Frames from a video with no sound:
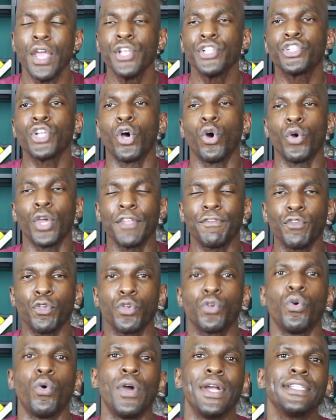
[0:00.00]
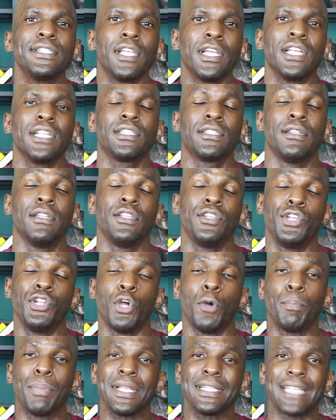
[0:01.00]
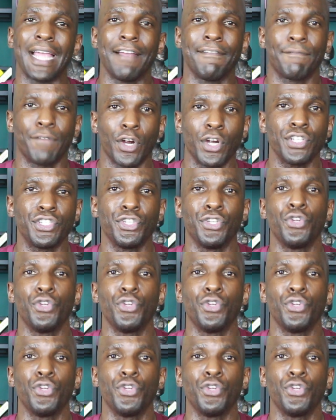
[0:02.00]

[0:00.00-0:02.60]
So if you're going to, be diverse